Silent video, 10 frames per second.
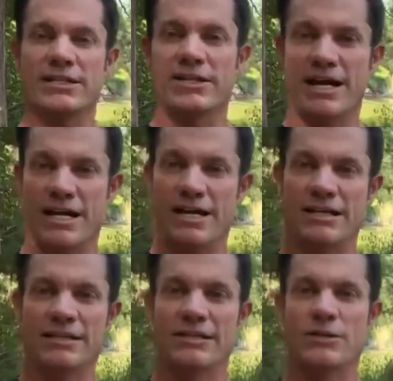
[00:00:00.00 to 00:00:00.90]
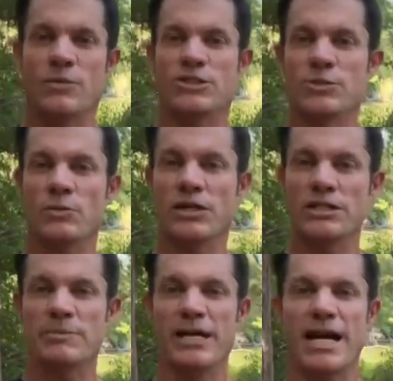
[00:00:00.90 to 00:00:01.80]
her hand when she wanted
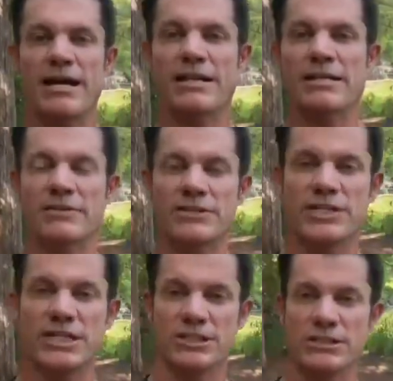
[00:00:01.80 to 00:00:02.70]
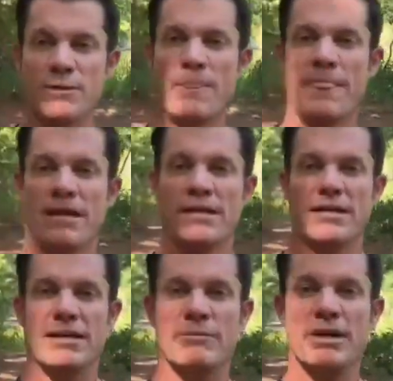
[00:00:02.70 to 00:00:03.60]
to be out of the conversation.
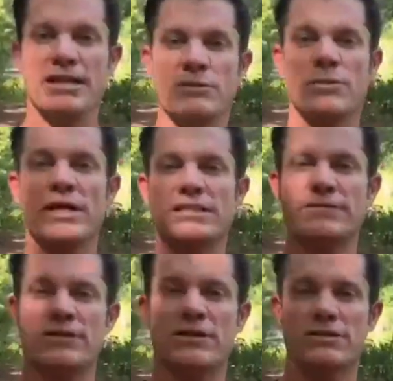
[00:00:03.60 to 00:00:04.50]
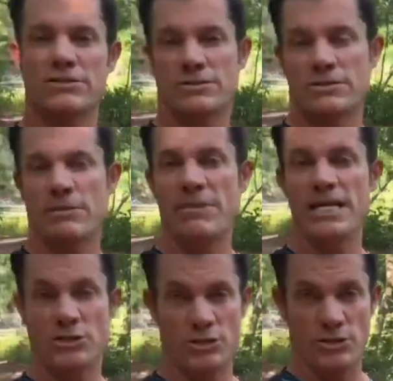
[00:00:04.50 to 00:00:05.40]
It made the rest of her
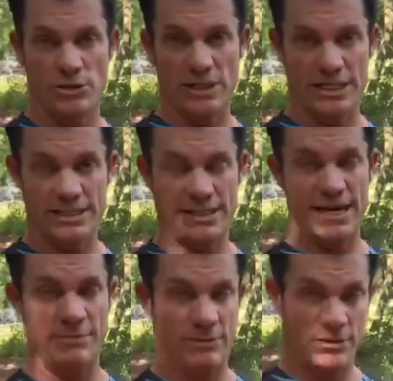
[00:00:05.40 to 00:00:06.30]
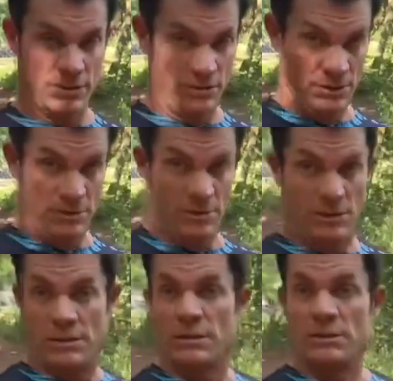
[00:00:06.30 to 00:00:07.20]
commit to the escape.
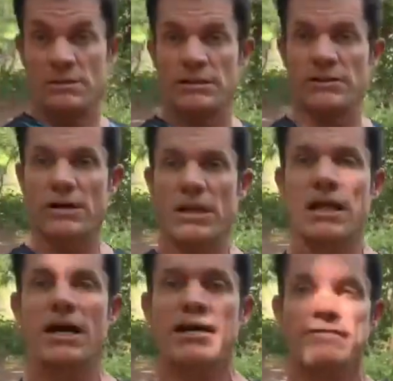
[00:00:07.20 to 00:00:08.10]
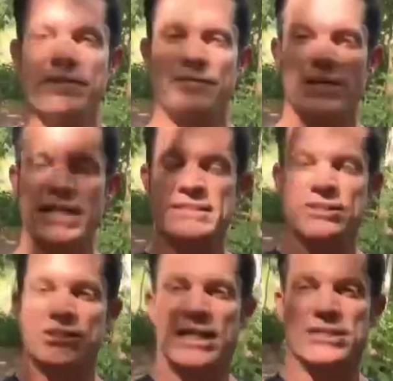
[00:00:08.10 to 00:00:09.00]
There are a lot of different exit
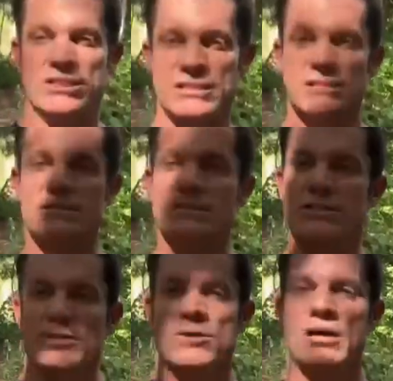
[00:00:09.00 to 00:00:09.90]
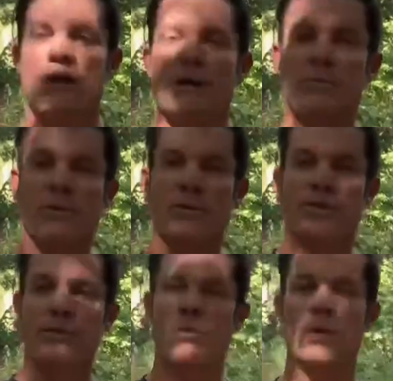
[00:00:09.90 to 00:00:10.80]
strategies, so come up with
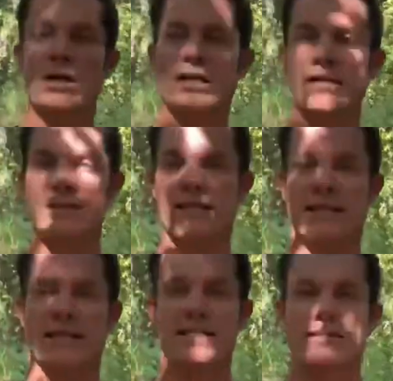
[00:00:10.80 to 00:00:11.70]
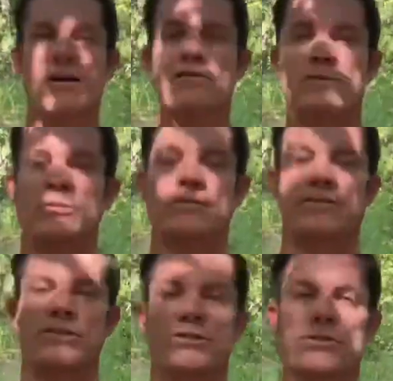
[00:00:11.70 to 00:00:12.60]
the one that is comfortable
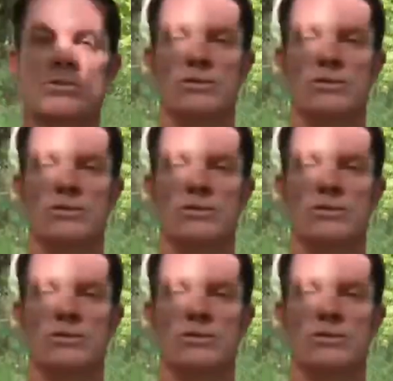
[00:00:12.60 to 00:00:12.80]
for you.